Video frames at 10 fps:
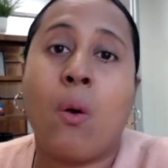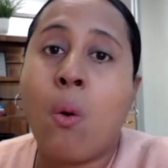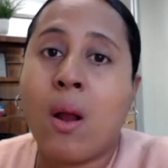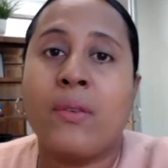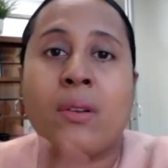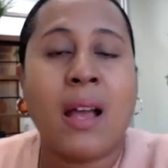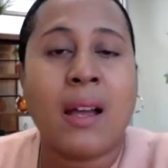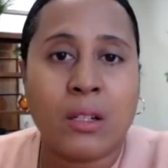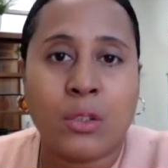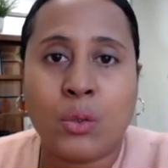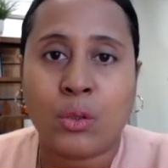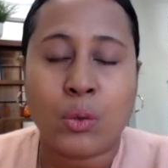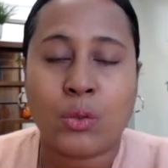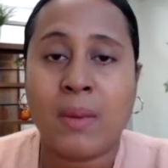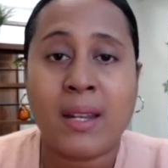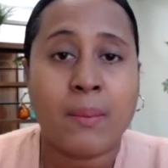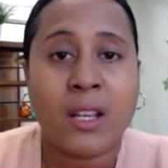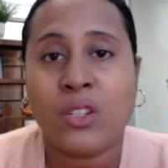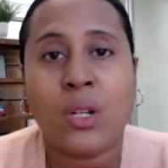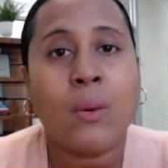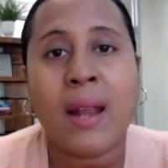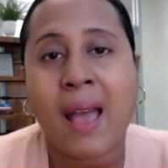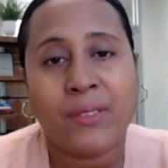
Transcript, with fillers: or if you're not going to do social media, because you don't have